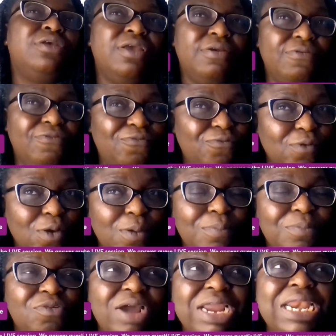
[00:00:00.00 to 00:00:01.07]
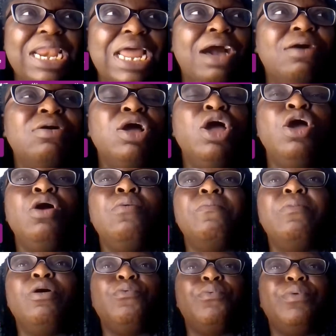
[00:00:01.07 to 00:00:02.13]
but we're
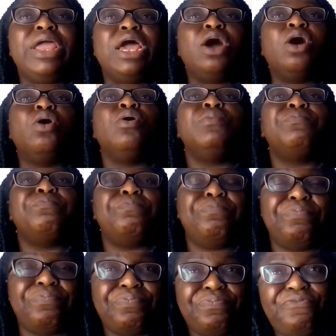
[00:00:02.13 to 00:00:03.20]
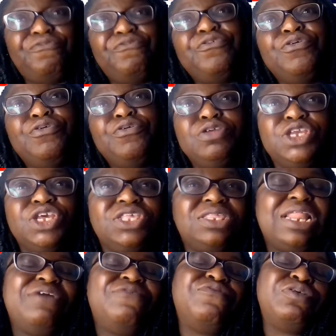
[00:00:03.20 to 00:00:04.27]
hopeful, just like for sickle cell
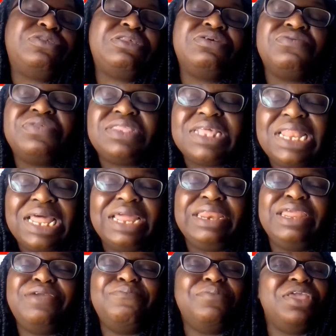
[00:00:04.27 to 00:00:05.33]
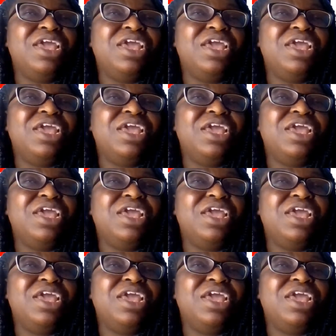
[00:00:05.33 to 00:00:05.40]
anemia, hemophilia,